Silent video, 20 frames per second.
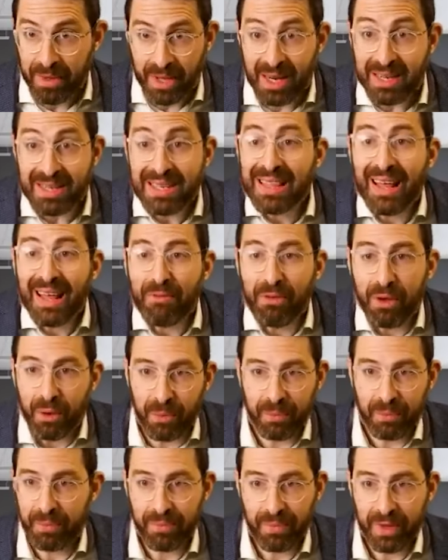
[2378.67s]
He doesn't love
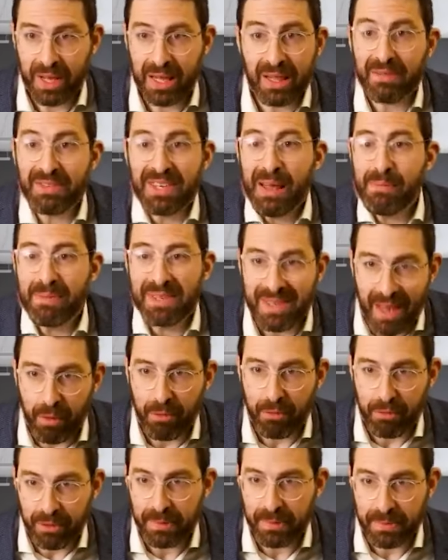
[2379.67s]
you, He loves
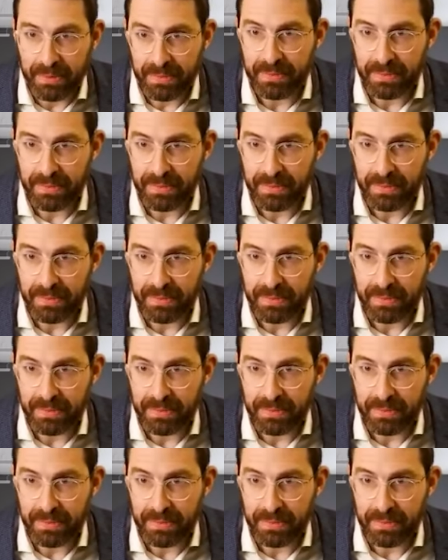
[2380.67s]
Himself.